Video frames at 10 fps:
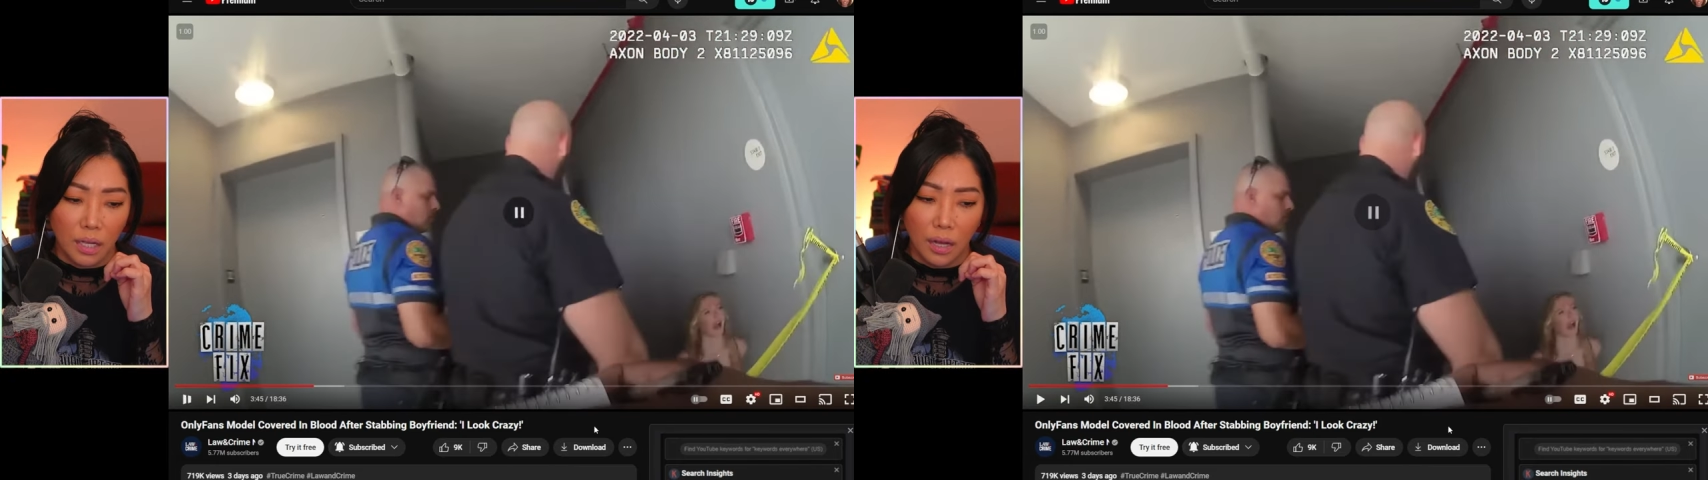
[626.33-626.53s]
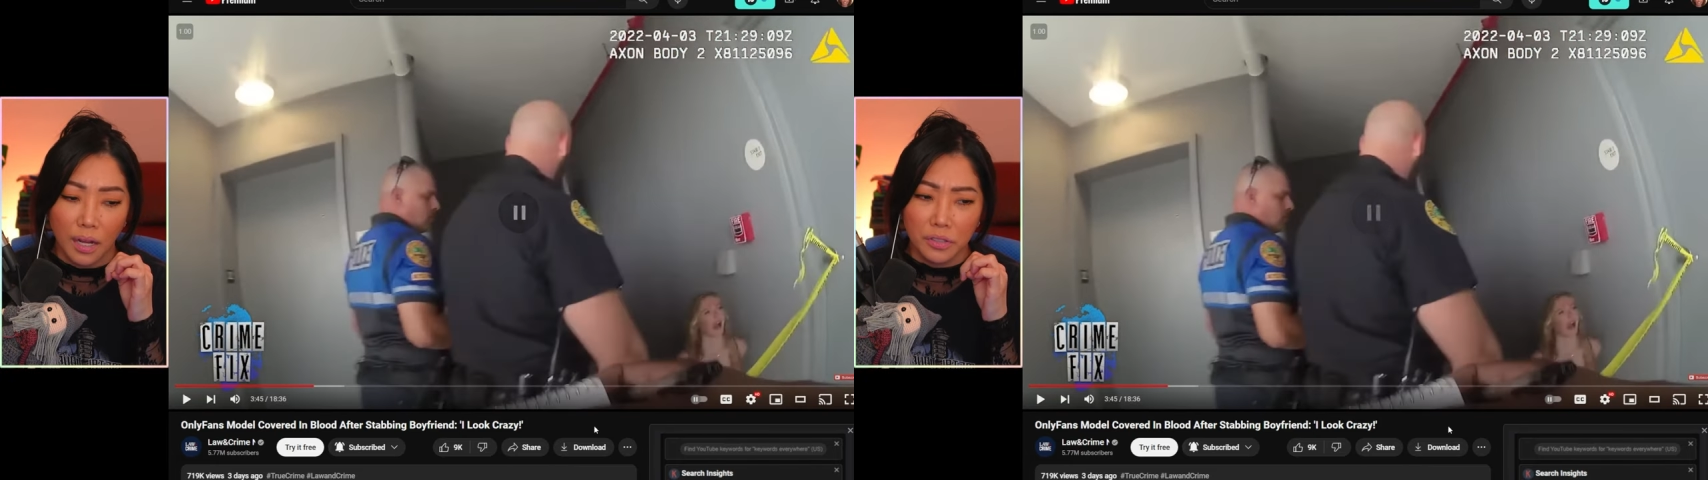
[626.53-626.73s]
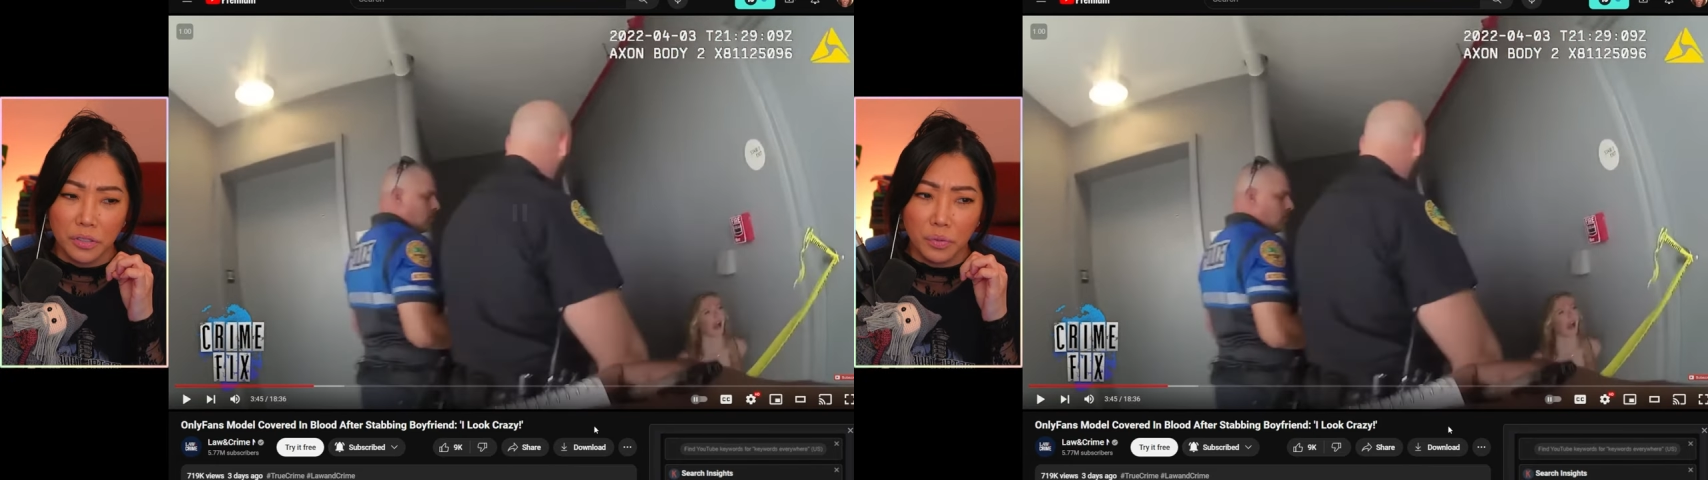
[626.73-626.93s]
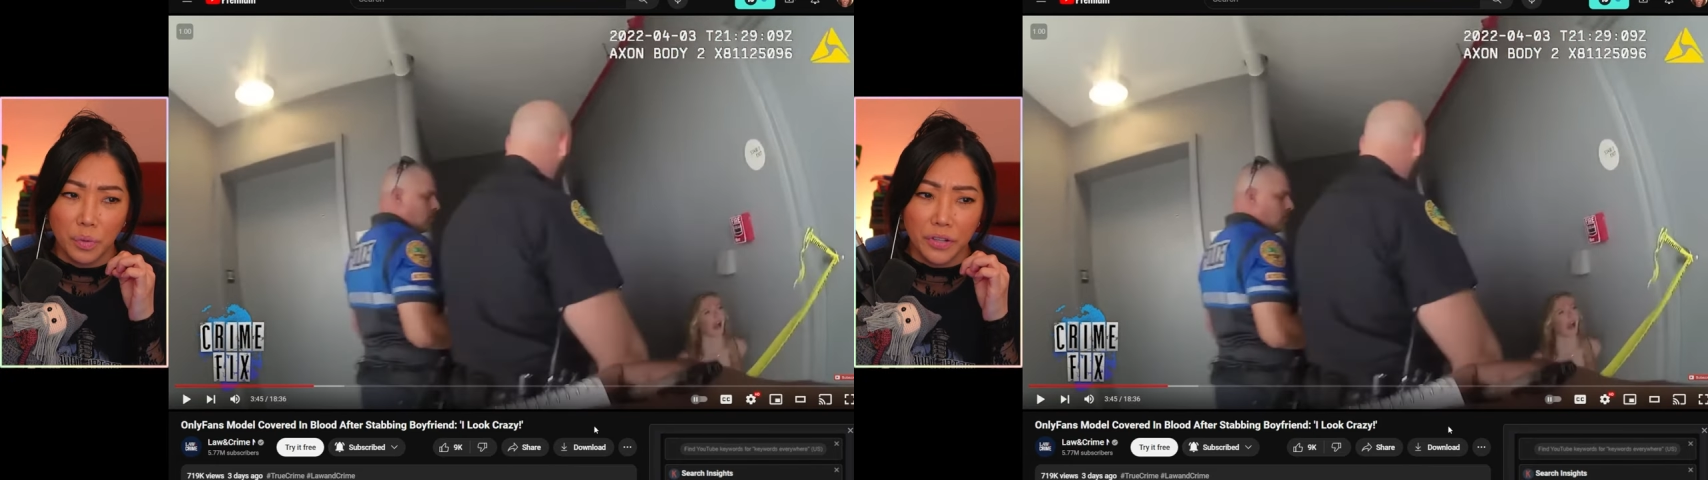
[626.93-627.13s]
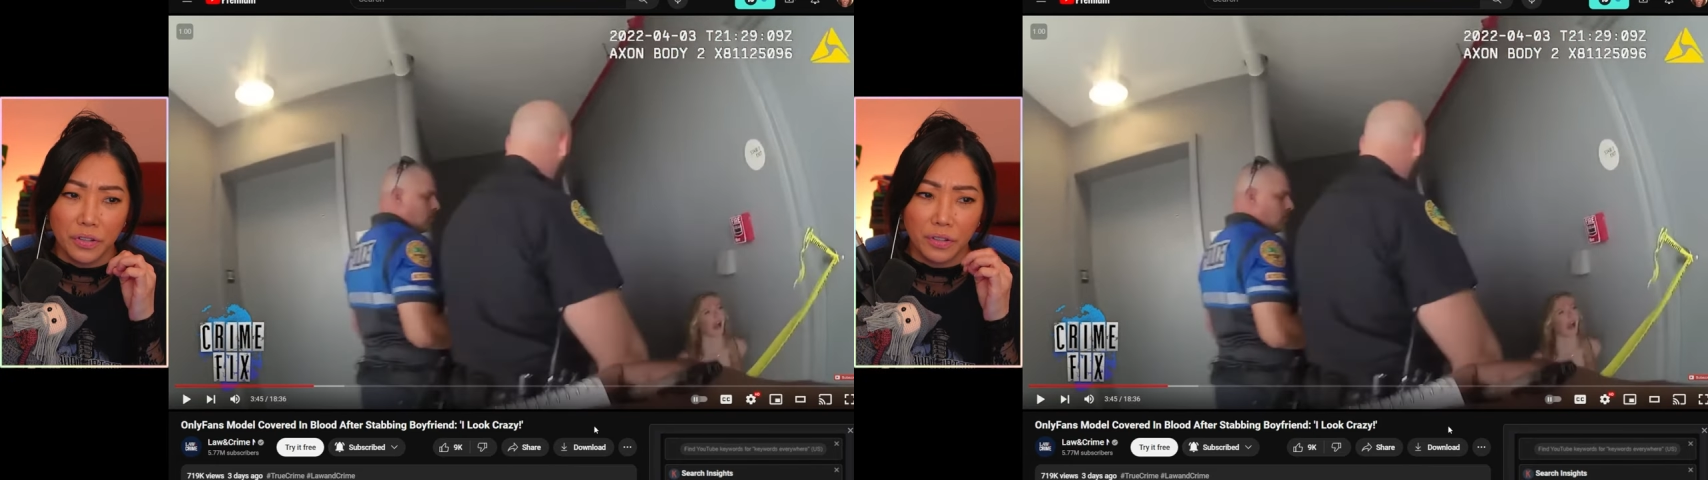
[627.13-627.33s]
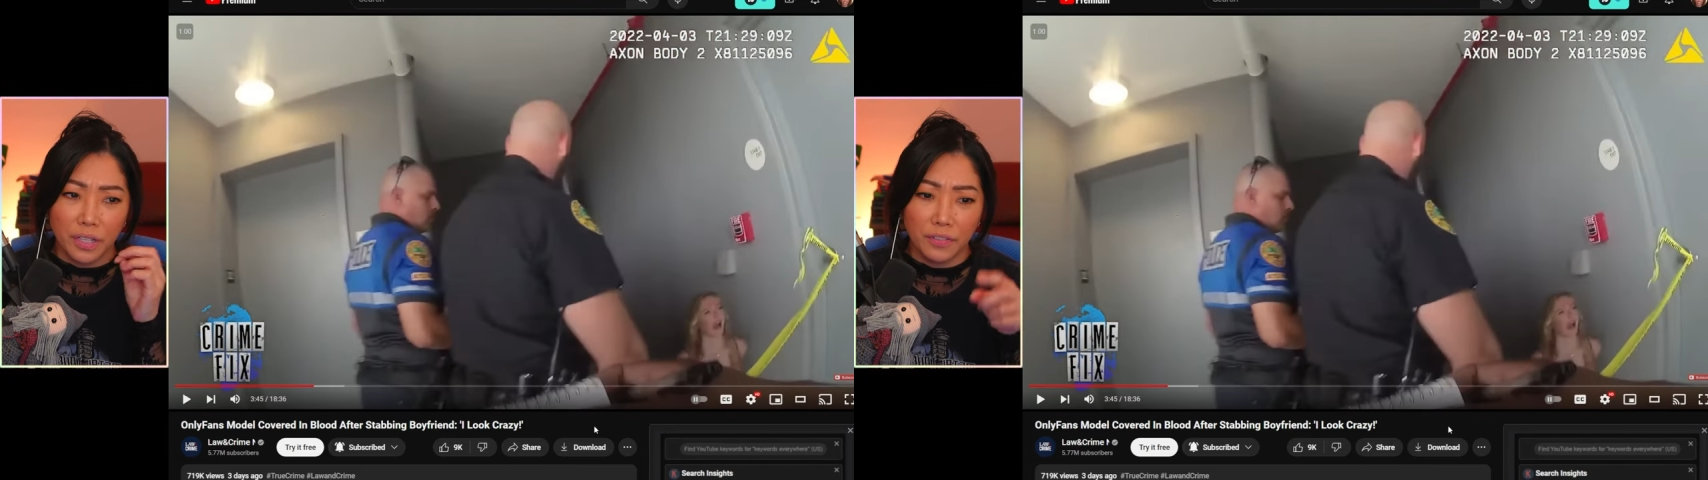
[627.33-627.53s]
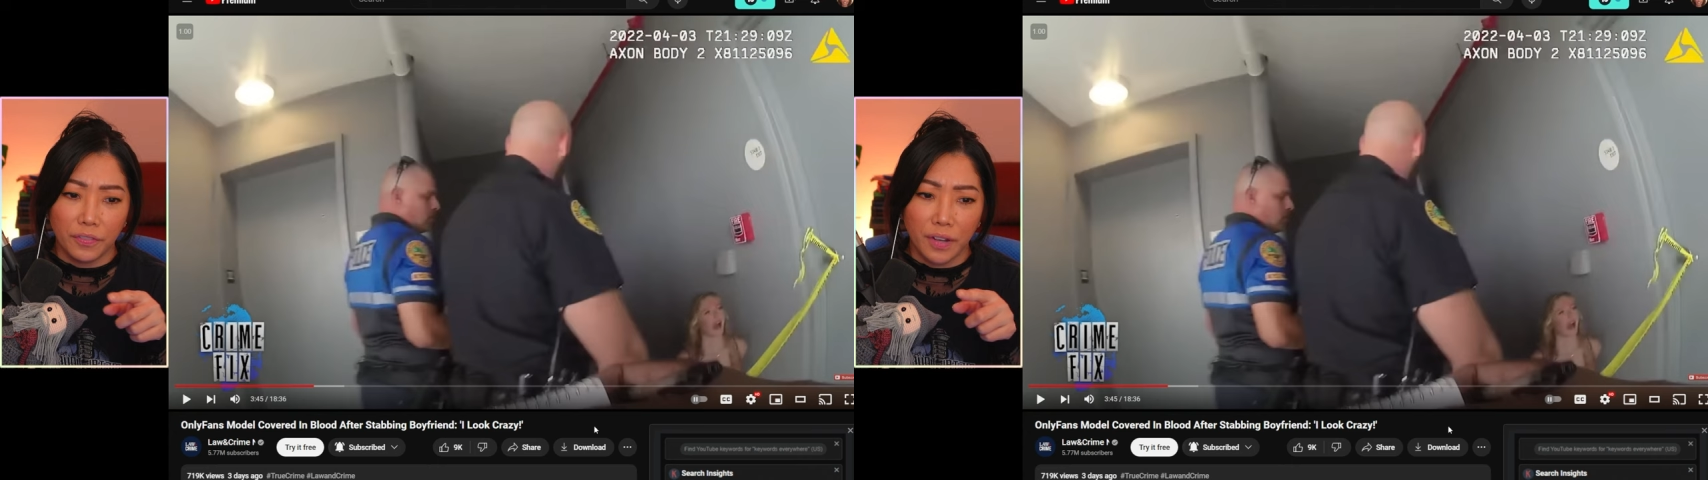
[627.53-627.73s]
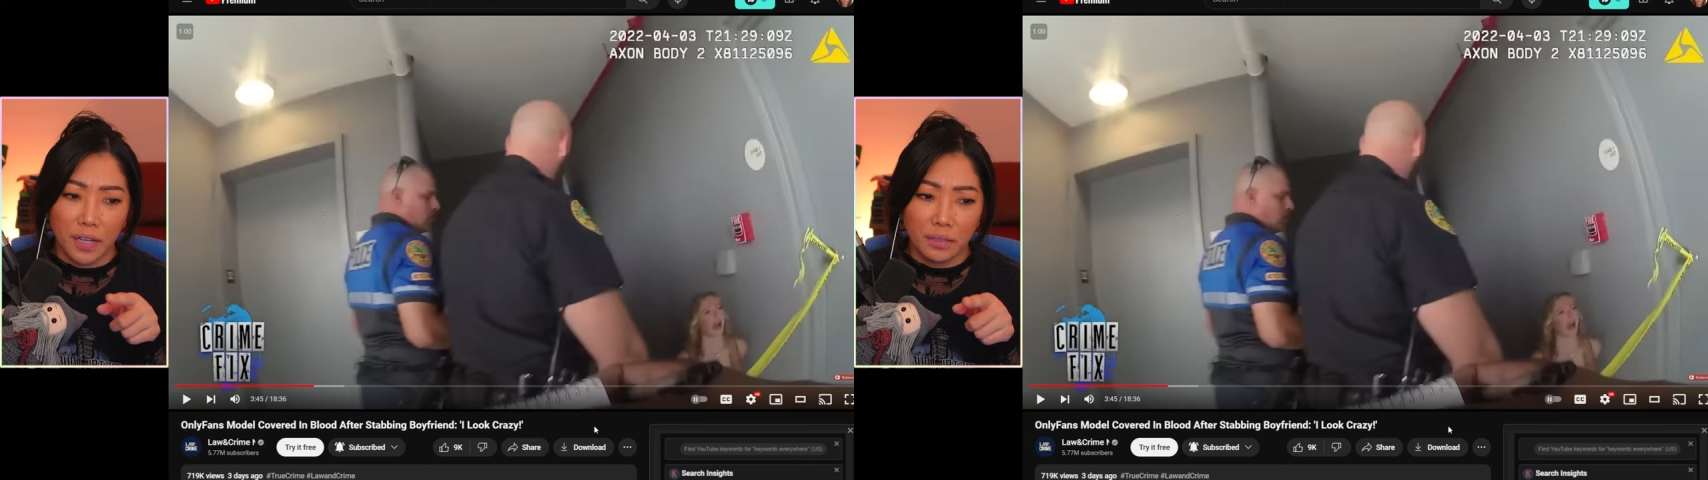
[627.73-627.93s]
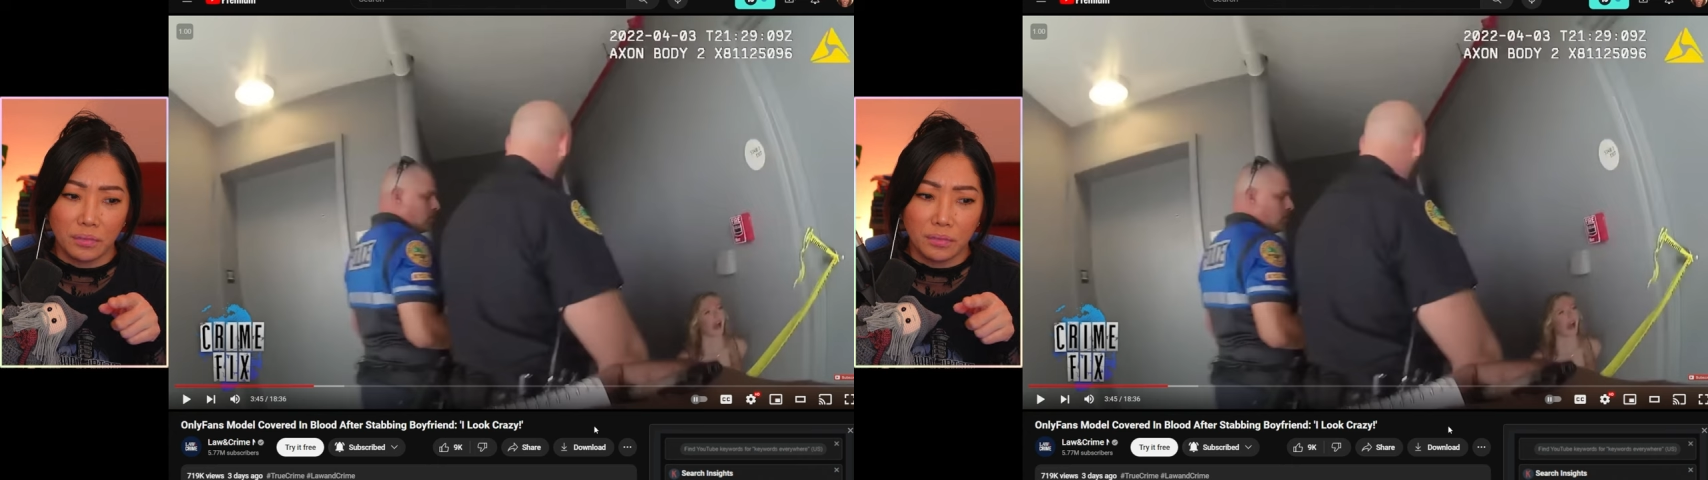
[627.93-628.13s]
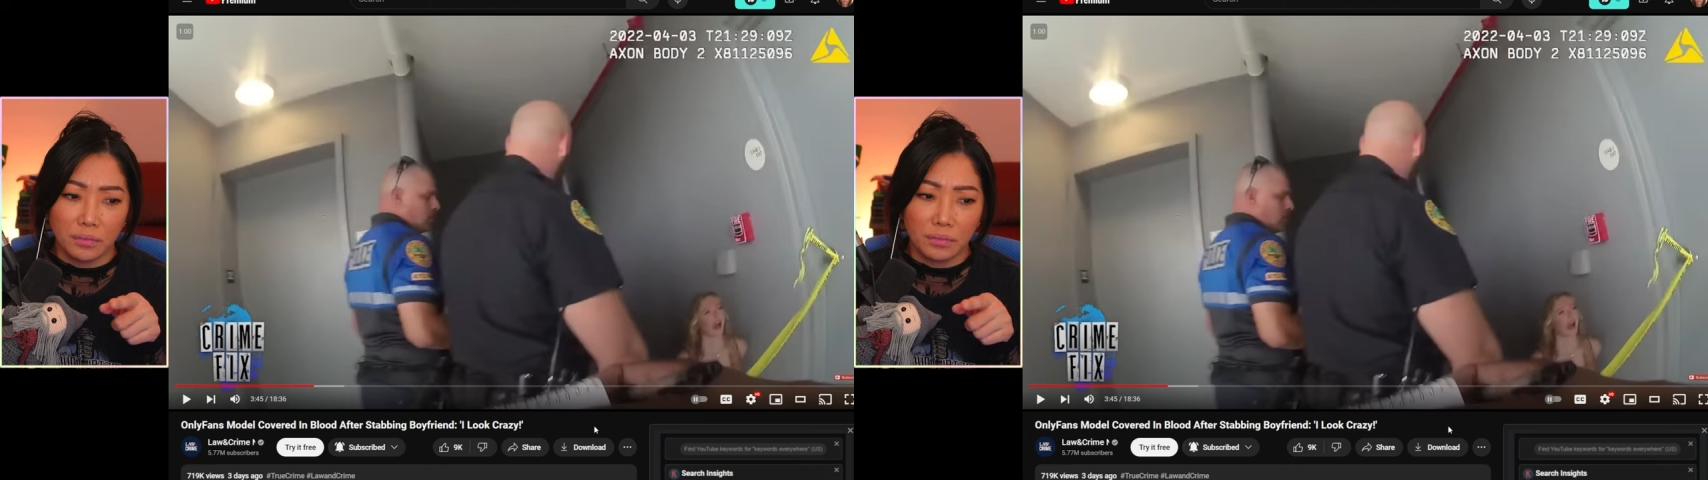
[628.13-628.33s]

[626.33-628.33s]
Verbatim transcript: I also wonder if um,